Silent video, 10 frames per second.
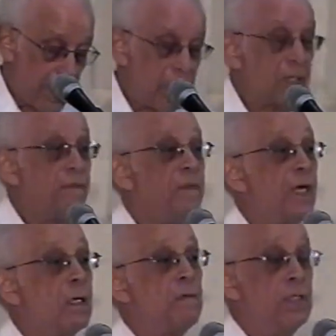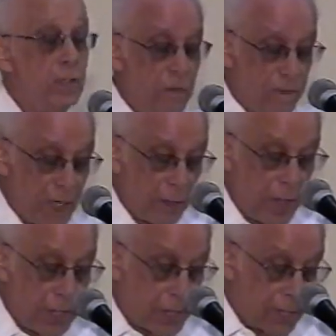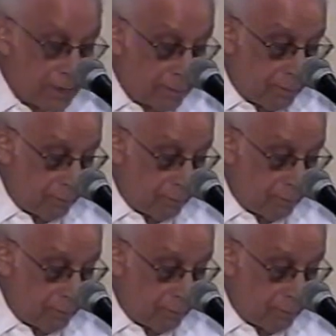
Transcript: There is a fear of a new federation,